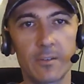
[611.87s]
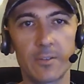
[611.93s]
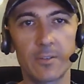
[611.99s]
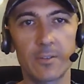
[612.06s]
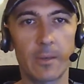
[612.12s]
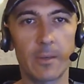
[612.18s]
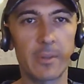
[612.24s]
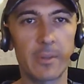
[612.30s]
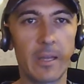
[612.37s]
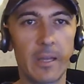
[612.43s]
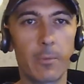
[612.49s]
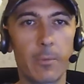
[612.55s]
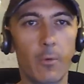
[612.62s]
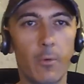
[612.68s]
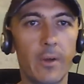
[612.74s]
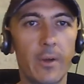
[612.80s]
turn up at the
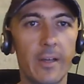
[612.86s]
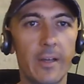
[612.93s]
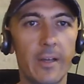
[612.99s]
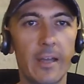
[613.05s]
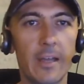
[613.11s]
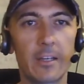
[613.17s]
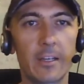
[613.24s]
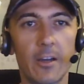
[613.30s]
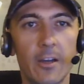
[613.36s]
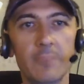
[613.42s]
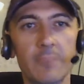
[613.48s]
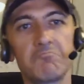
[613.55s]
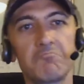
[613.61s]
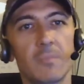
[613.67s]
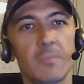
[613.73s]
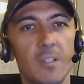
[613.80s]
airport one day and go,
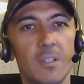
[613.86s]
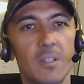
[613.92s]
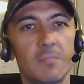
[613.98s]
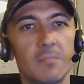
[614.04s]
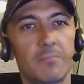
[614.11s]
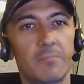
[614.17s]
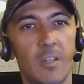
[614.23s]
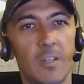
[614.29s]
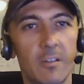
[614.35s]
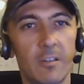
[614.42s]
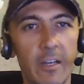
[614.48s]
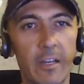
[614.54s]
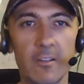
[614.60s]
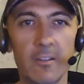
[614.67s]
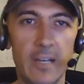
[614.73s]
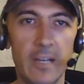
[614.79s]
oh, I'll
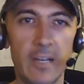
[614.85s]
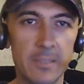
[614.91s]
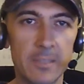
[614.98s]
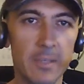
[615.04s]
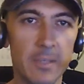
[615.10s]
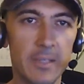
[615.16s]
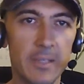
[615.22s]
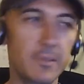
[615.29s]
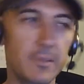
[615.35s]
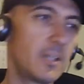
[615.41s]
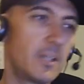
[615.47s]
get on the next plane.